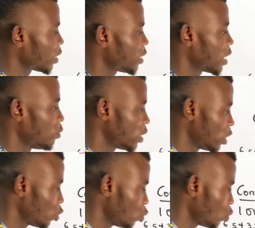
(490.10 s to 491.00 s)
us
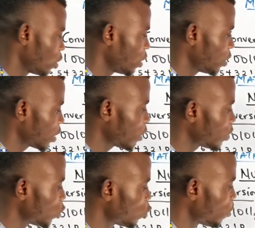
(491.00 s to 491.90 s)
72.
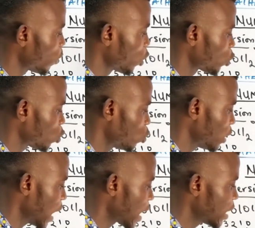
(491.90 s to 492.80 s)
72 plus
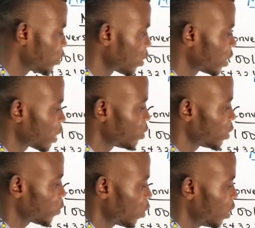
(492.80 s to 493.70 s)
2, that gives us
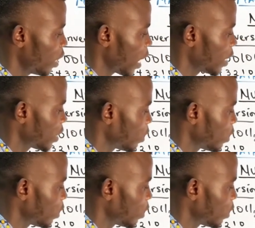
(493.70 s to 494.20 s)
74. And